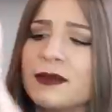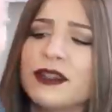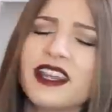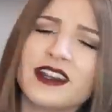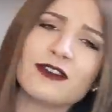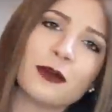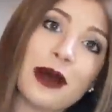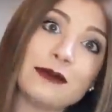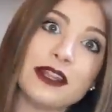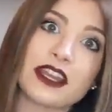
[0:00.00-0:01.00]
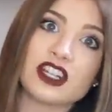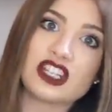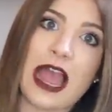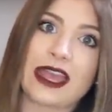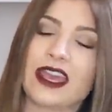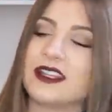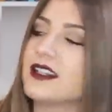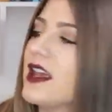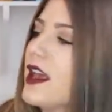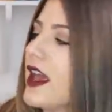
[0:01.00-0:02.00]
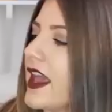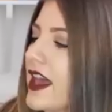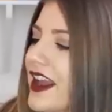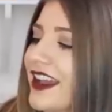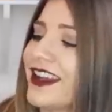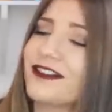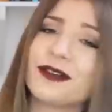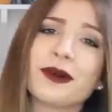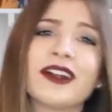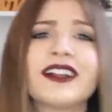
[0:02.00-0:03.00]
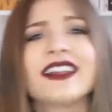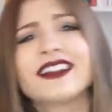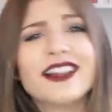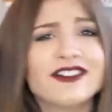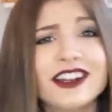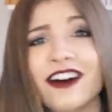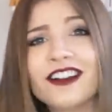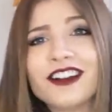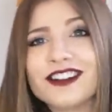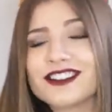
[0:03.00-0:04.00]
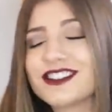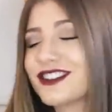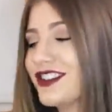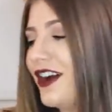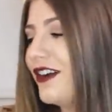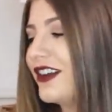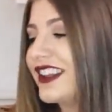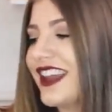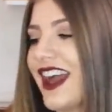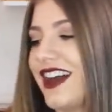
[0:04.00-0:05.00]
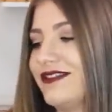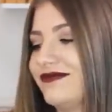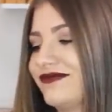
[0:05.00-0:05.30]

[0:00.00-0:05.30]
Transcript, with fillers: It's a Banana Republic jacket, and I got it for like eleven dollars, so yeah.